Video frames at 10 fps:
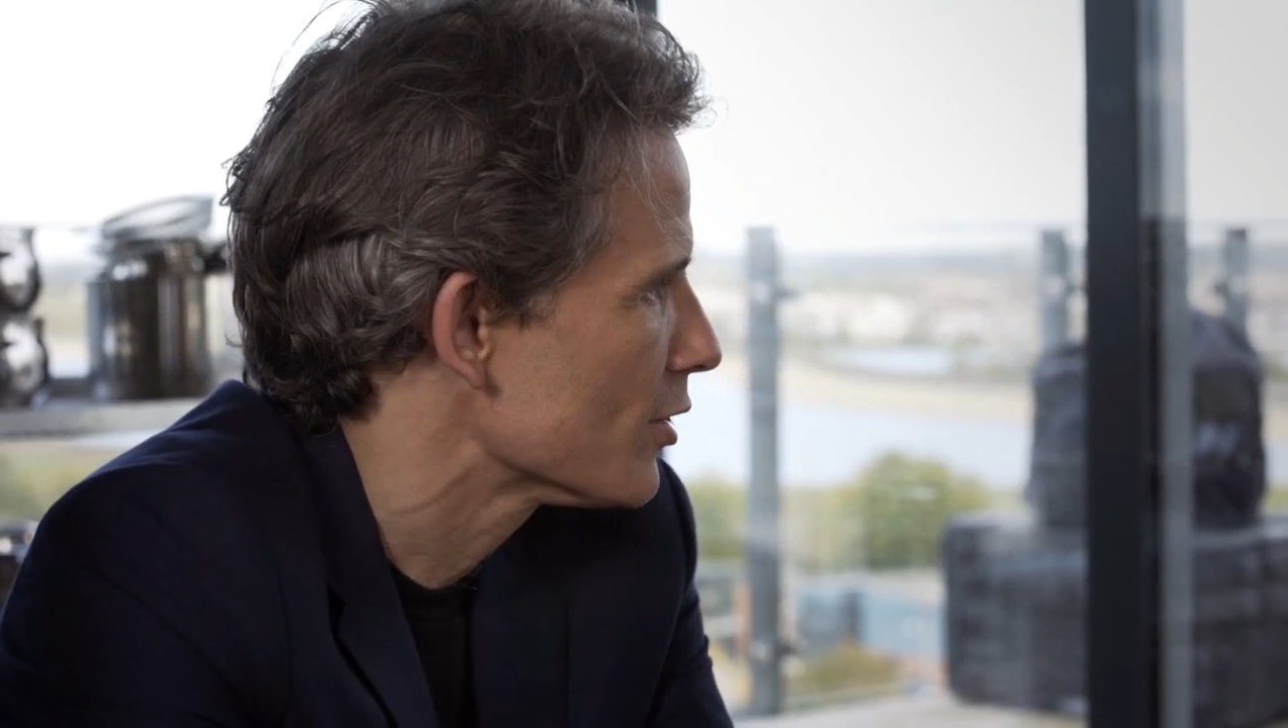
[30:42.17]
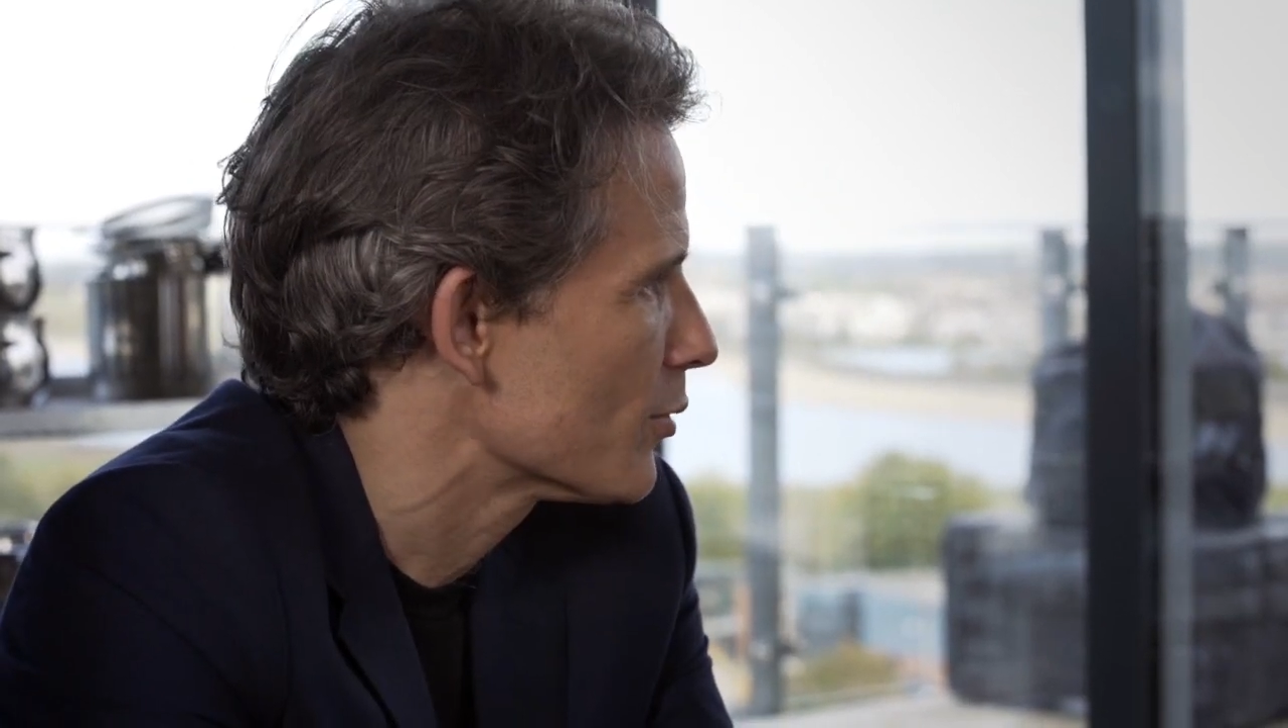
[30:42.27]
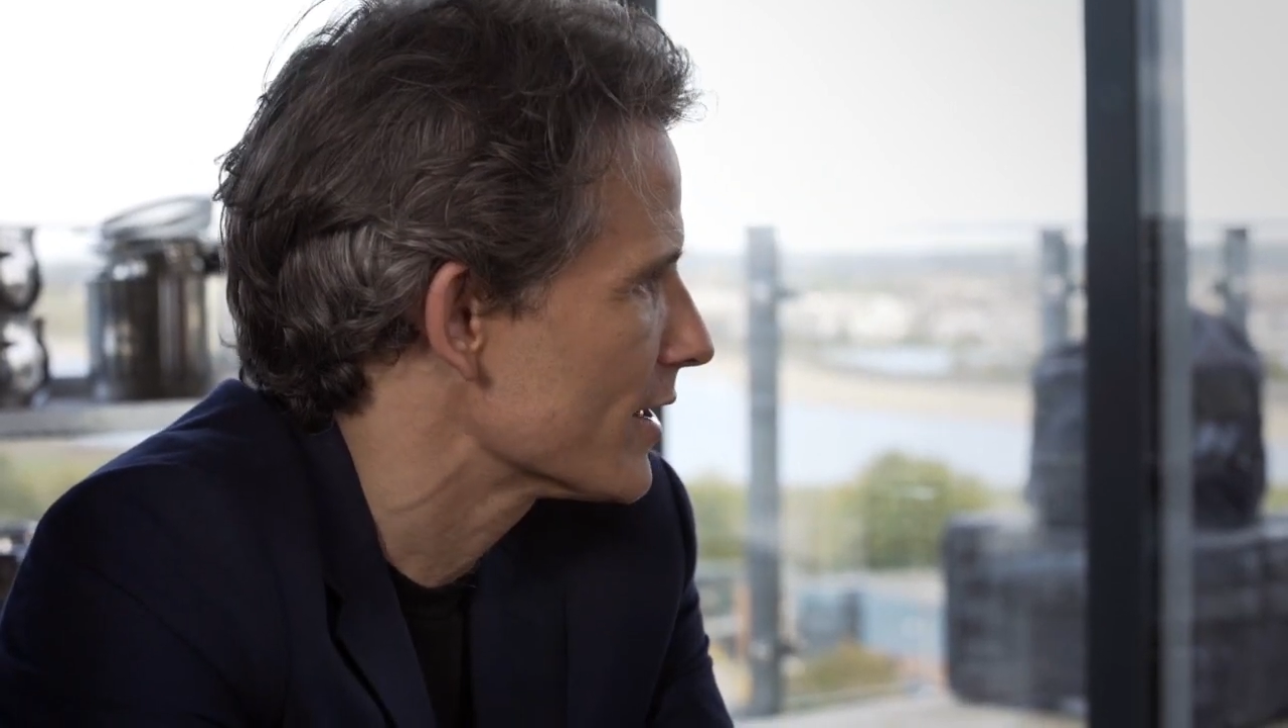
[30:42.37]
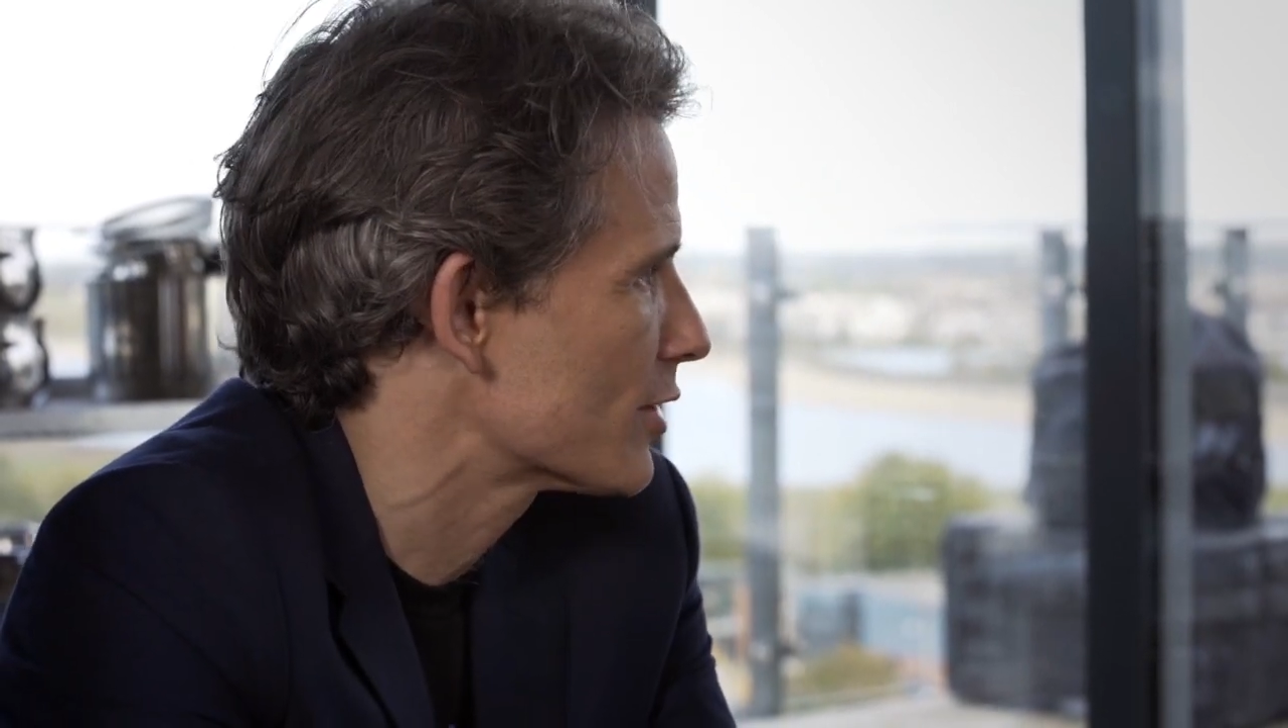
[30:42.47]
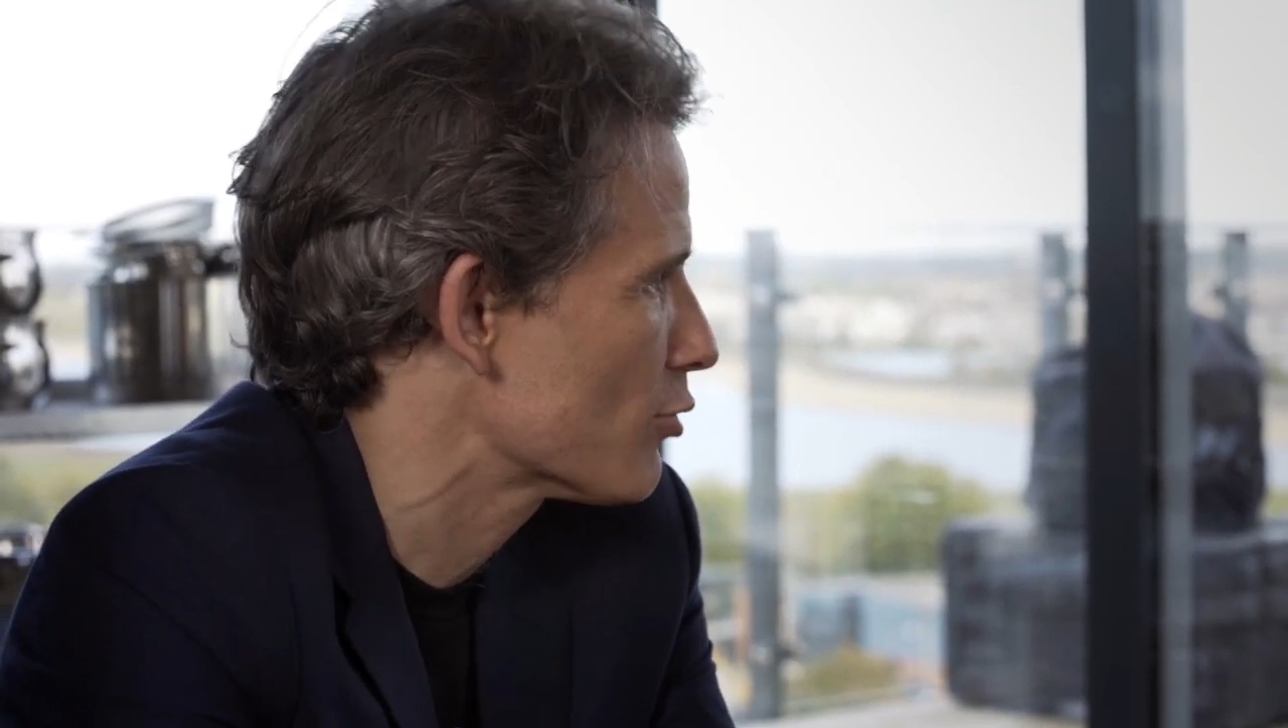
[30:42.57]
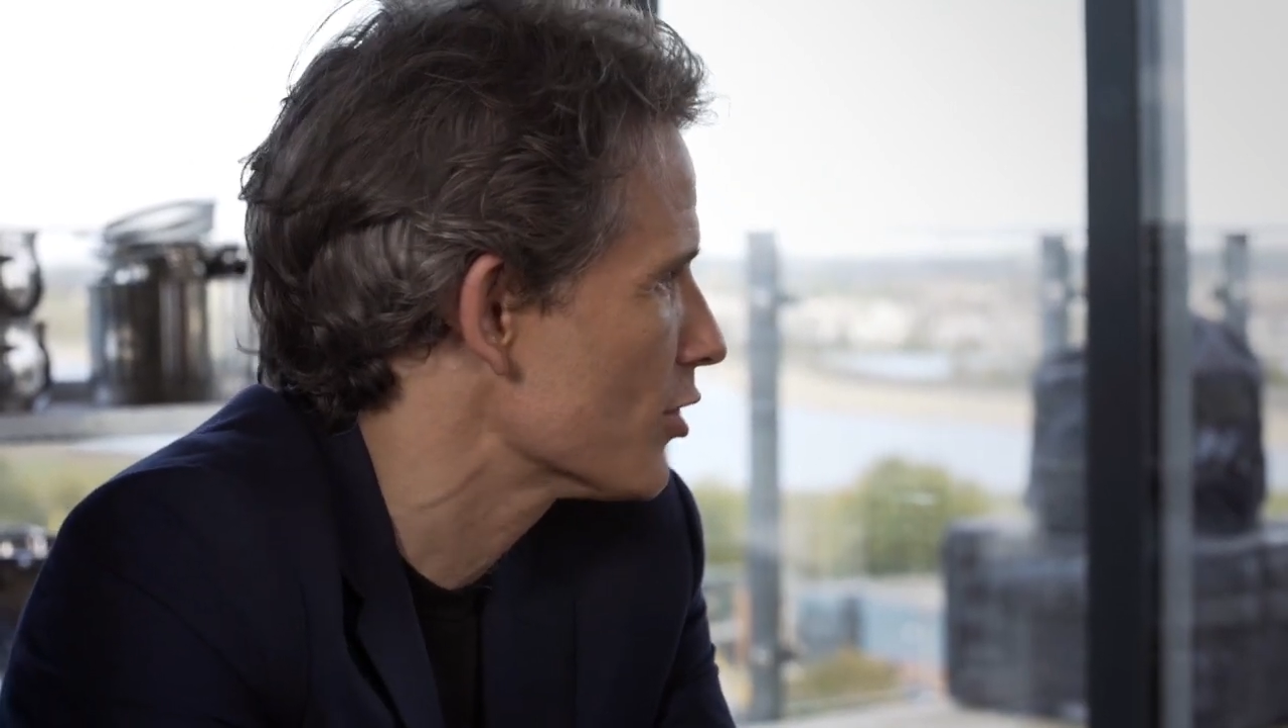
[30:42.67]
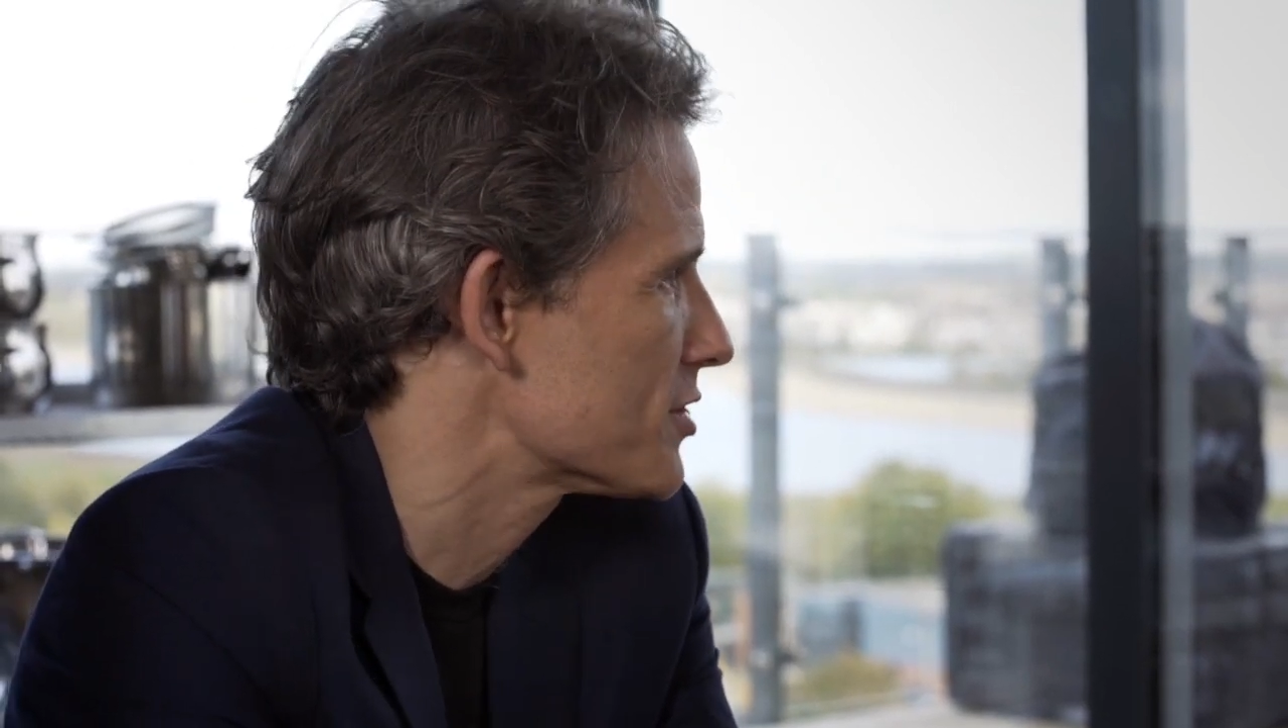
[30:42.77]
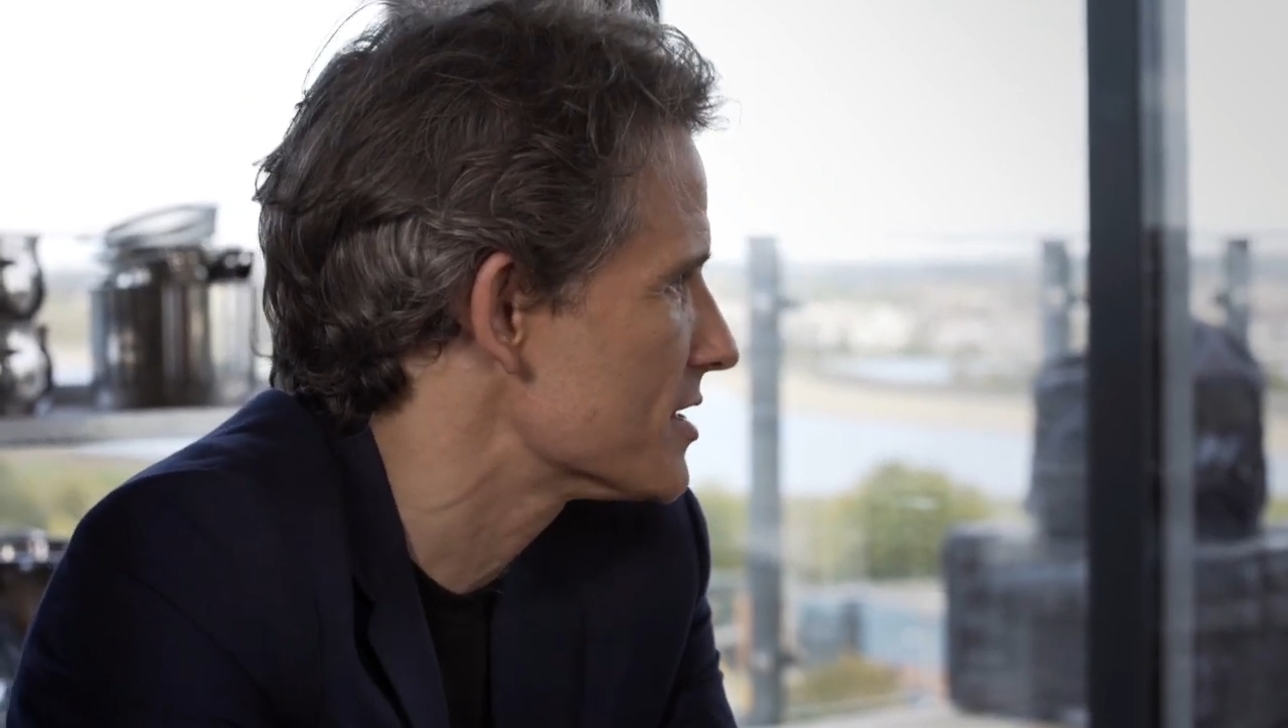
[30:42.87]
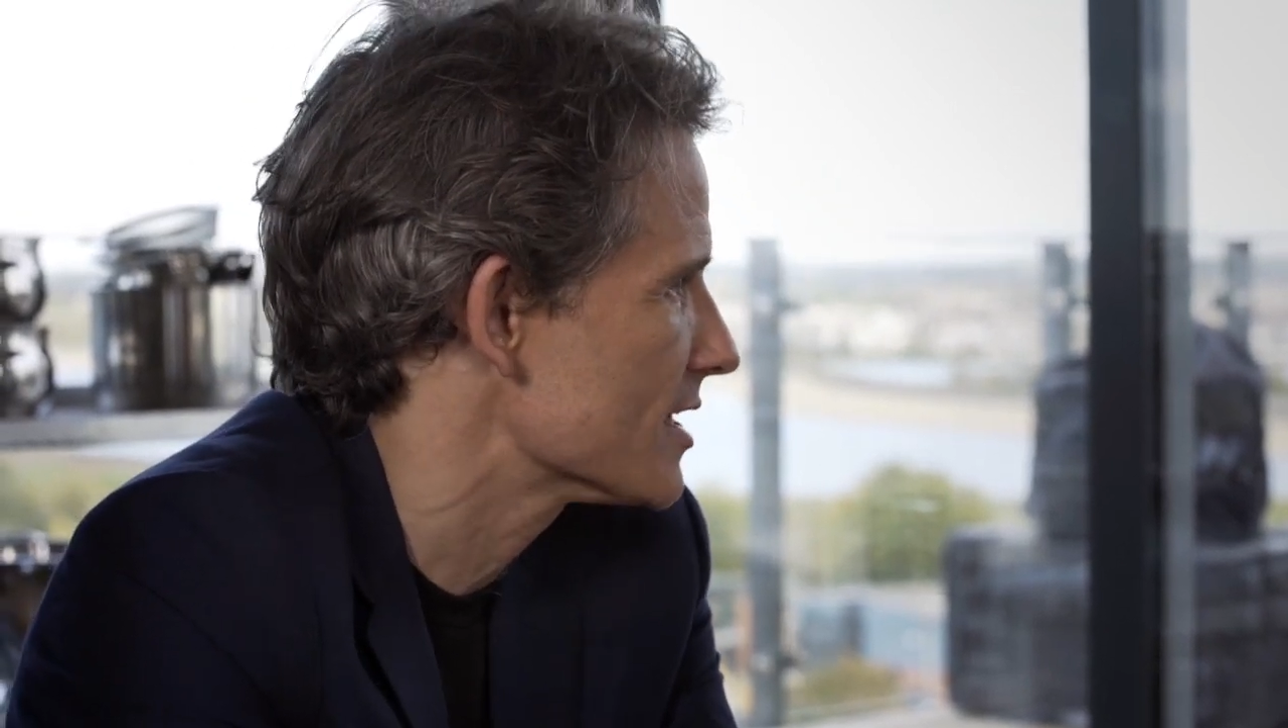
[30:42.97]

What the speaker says: when it crosses